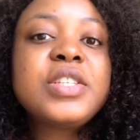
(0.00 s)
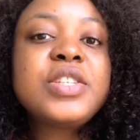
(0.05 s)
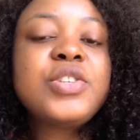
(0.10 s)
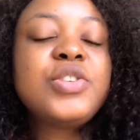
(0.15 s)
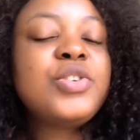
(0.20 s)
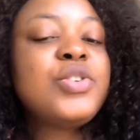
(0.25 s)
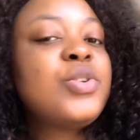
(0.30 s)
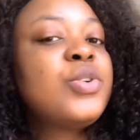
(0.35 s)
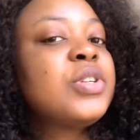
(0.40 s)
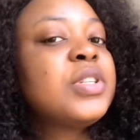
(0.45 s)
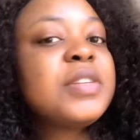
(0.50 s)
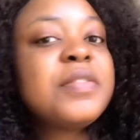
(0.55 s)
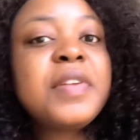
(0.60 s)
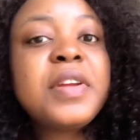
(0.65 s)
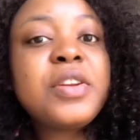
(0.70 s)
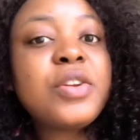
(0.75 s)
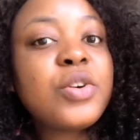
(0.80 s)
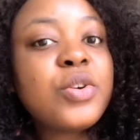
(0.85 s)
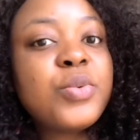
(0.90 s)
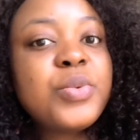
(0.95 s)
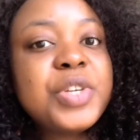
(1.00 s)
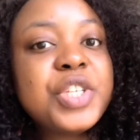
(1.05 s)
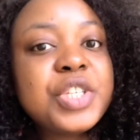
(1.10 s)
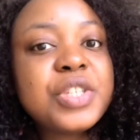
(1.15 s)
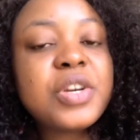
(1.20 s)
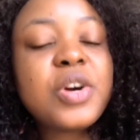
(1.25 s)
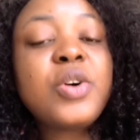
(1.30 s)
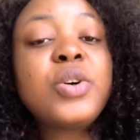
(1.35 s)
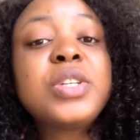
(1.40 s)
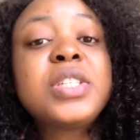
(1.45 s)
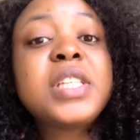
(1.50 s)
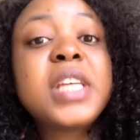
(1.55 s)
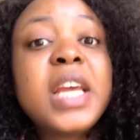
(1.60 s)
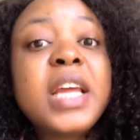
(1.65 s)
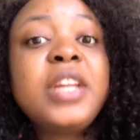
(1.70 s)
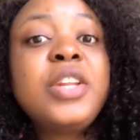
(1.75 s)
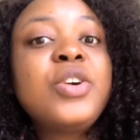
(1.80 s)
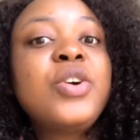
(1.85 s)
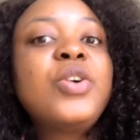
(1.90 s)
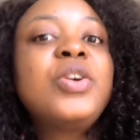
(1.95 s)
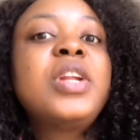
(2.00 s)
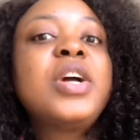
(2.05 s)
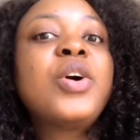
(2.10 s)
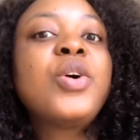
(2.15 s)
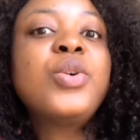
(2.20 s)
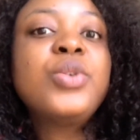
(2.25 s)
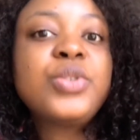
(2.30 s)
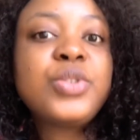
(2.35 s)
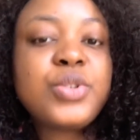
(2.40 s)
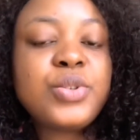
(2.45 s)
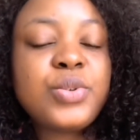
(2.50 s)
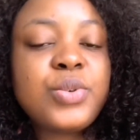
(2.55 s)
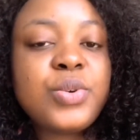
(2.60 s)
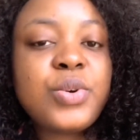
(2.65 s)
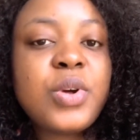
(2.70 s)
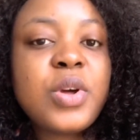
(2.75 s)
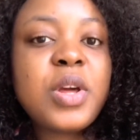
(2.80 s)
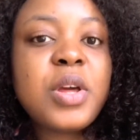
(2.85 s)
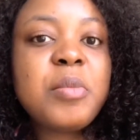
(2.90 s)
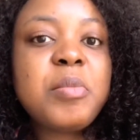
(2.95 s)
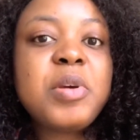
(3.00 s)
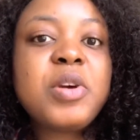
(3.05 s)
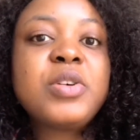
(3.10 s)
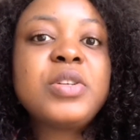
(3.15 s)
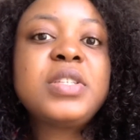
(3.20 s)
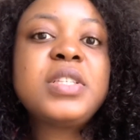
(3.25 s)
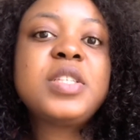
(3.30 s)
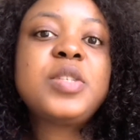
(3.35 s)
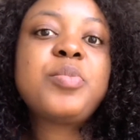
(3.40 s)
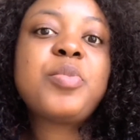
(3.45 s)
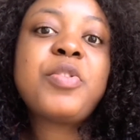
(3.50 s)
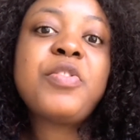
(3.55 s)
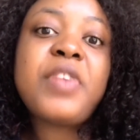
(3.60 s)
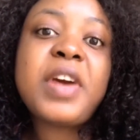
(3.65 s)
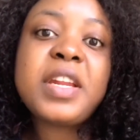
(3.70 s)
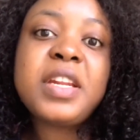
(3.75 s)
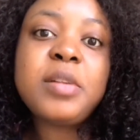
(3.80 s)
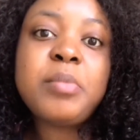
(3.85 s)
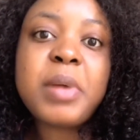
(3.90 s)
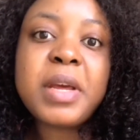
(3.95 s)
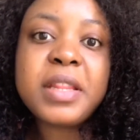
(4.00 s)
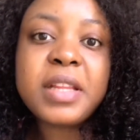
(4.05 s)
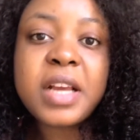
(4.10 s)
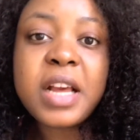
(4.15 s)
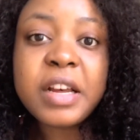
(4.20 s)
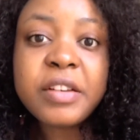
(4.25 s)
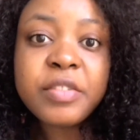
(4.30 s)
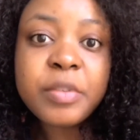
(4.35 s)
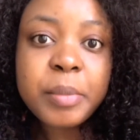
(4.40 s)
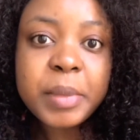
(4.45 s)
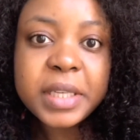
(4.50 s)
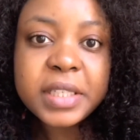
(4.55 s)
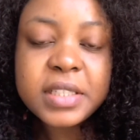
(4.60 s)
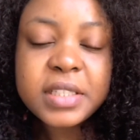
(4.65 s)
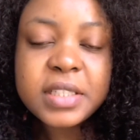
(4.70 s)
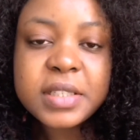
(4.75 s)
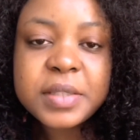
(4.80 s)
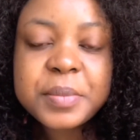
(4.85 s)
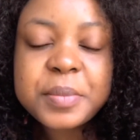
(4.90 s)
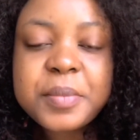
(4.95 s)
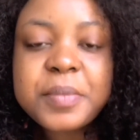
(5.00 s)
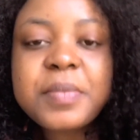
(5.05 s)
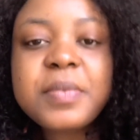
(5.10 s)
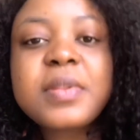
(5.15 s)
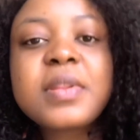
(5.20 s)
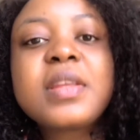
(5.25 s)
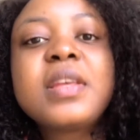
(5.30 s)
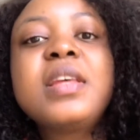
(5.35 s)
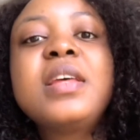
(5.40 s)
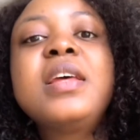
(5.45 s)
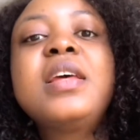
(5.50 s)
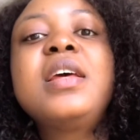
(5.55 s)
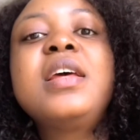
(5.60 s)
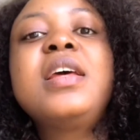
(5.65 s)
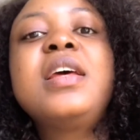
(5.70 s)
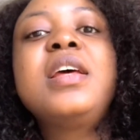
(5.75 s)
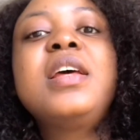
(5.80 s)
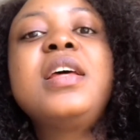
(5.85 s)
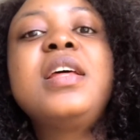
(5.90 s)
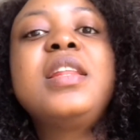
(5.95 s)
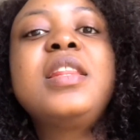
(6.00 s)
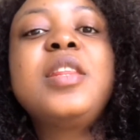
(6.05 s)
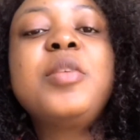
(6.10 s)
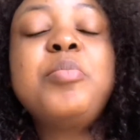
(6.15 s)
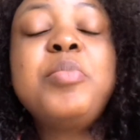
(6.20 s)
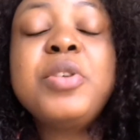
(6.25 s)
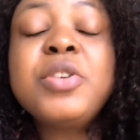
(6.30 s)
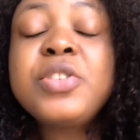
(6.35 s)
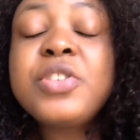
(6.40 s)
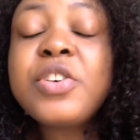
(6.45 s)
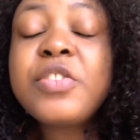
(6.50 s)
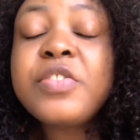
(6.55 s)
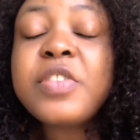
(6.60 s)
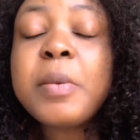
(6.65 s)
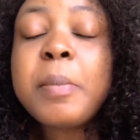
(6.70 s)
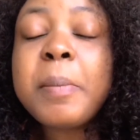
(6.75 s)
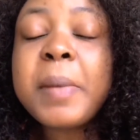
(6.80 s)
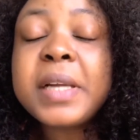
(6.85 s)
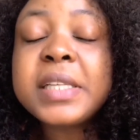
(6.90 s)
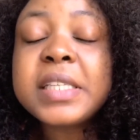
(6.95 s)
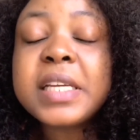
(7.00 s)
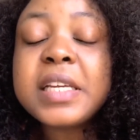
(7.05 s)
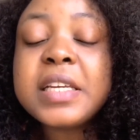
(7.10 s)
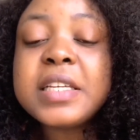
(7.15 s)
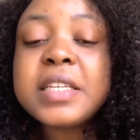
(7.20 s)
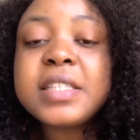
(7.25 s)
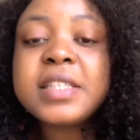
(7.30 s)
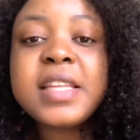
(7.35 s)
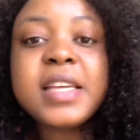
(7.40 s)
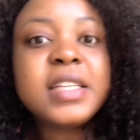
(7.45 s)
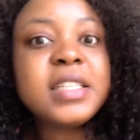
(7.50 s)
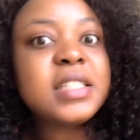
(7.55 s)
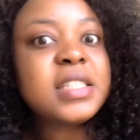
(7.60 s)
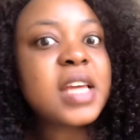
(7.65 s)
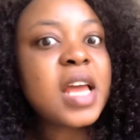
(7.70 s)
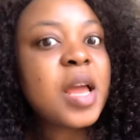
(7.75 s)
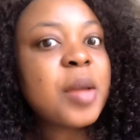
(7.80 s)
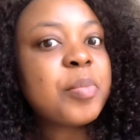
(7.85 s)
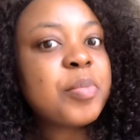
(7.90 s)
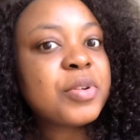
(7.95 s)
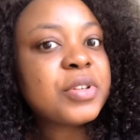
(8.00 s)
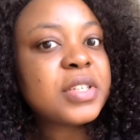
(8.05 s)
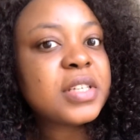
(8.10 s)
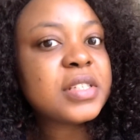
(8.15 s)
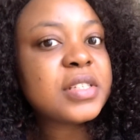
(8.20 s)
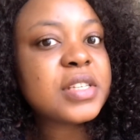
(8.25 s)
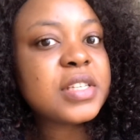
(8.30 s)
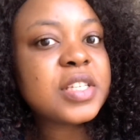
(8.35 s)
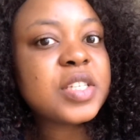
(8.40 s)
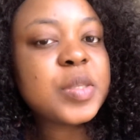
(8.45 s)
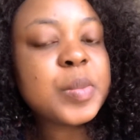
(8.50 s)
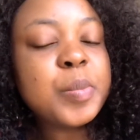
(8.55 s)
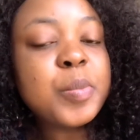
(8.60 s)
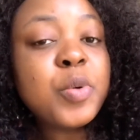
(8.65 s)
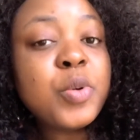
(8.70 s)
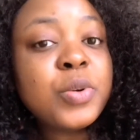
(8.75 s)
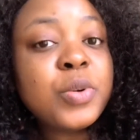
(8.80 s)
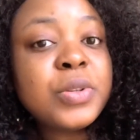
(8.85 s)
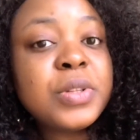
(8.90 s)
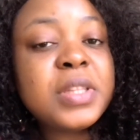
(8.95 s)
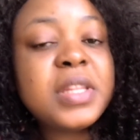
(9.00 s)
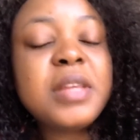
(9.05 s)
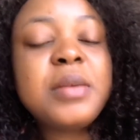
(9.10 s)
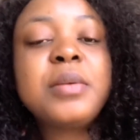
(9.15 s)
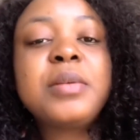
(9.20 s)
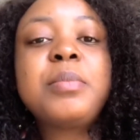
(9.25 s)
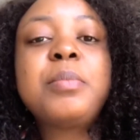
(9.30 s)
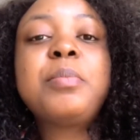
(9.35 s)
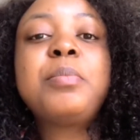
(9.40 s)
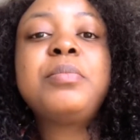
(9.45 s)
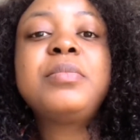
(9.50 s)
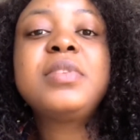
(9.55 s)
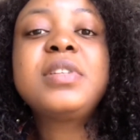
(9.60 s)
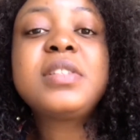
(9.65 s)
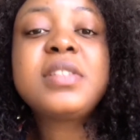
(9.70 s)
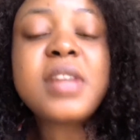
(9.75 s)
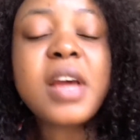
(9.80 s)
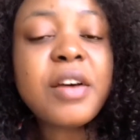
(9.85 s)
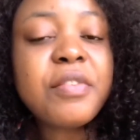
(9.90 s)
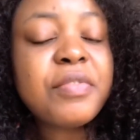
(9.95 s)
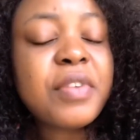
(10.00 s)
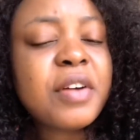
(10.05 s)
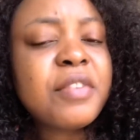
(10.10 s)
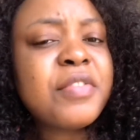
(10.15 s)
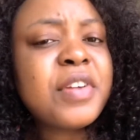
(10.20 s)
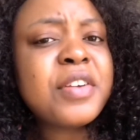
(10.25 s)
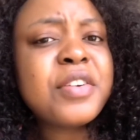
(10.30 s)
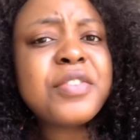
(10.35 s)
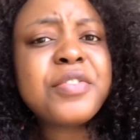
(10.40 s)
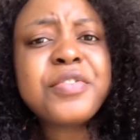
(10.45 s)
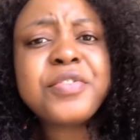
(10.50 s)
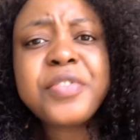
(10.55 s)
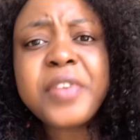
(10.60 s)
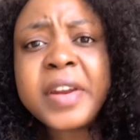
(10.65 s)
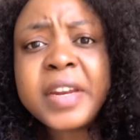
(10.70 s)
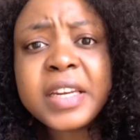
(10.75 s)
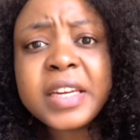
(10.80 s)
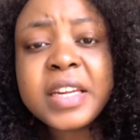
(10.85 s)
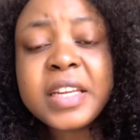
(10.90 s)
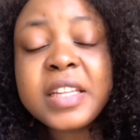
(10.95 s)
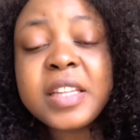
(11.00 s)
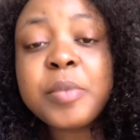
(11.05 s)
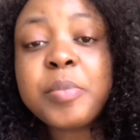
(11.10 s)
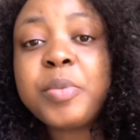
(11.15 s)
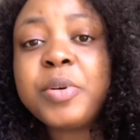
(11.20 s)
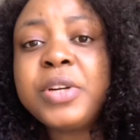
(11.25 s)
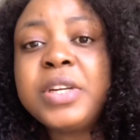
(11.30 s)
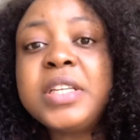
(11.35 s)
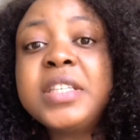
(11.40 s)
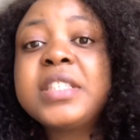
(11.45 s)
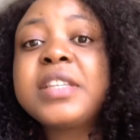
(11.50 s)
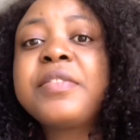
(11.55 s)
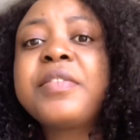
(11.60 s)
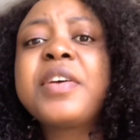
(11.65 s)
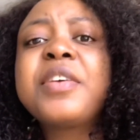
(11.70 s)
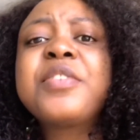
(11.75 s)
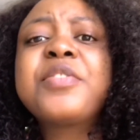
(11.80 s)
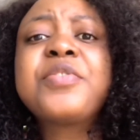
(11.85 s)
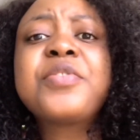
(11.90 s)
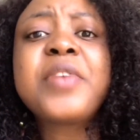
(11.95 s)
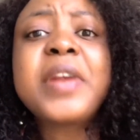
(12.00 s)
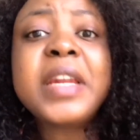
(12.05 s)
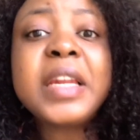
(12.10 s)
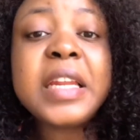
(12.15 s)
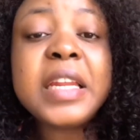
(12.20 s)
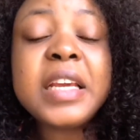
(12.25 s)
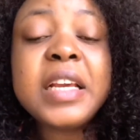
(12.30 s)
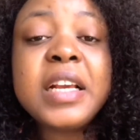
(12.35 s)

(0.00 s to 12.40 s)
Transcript: you don't even know which hotel you're gonna go to because it's provided by the government. The beauty of the matter is the entire process is smooth. The staff are very friendly. The police are very friendly.